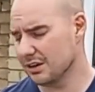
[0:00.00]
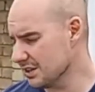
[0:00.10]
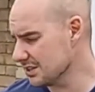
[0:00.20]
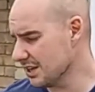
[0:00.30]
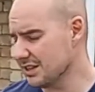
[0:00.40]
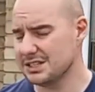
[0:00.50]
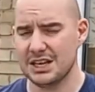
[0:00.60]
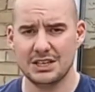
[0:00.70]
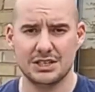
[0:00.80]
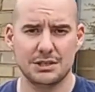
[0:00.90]
And like I say, this
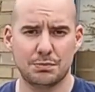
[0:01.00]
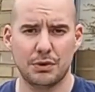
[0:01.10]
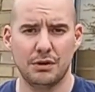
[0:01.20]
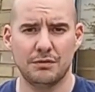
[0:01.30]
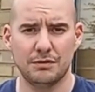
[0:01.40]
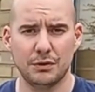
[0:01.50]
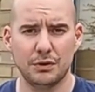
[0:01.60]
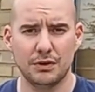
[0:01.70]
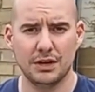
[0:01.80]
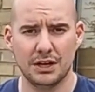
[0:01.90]
engine is prone
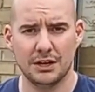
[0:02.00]
for